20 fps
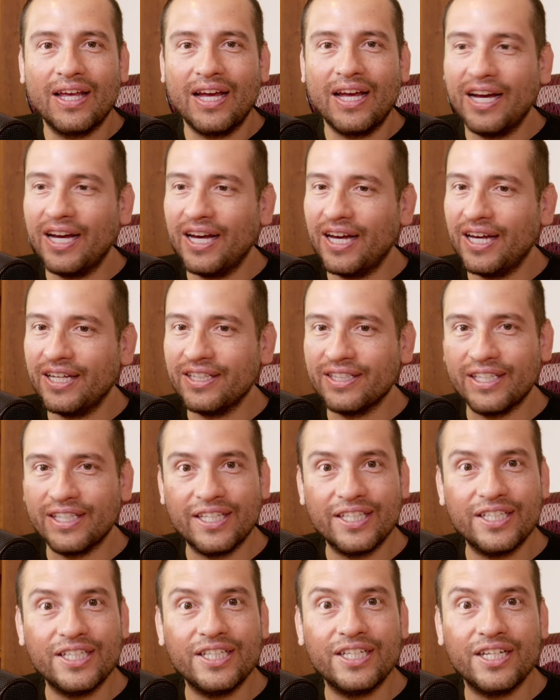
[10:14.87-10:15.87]
and
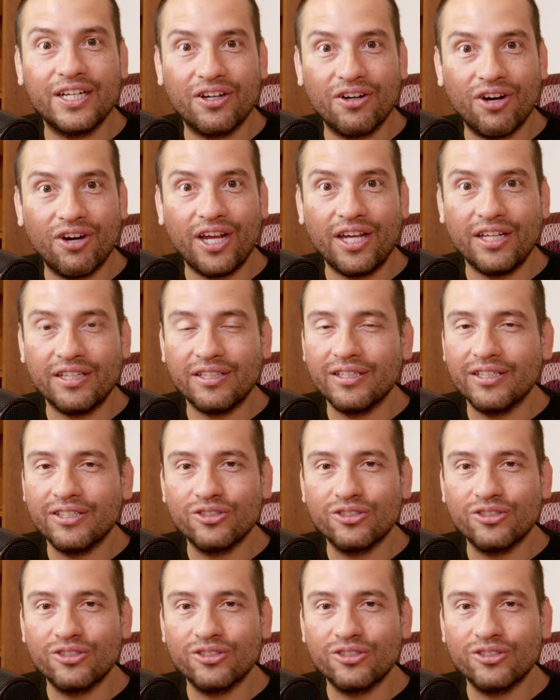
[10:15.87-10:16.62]
he did a great.